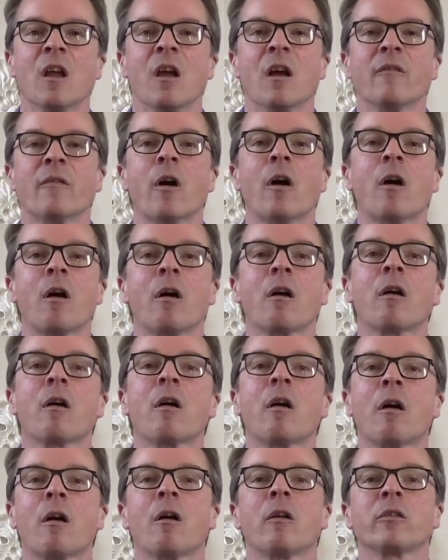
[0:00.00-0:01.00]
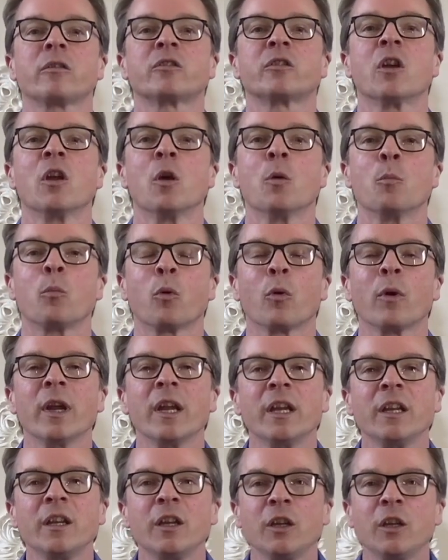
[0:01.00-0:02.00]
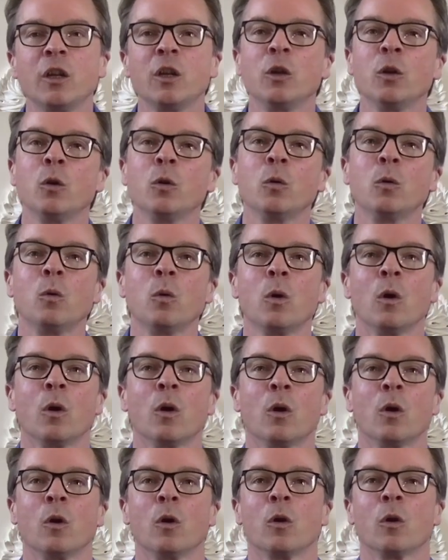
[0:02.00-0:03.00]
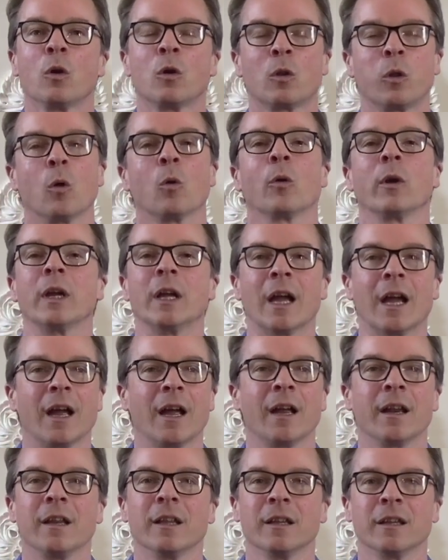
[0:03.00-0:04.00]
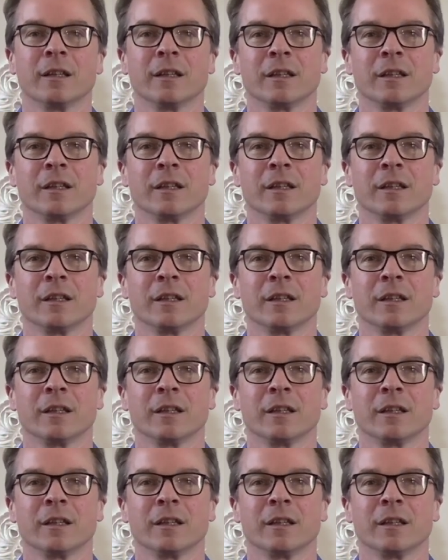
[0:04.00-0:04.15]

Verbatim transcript: of our hearts bring you glory, God,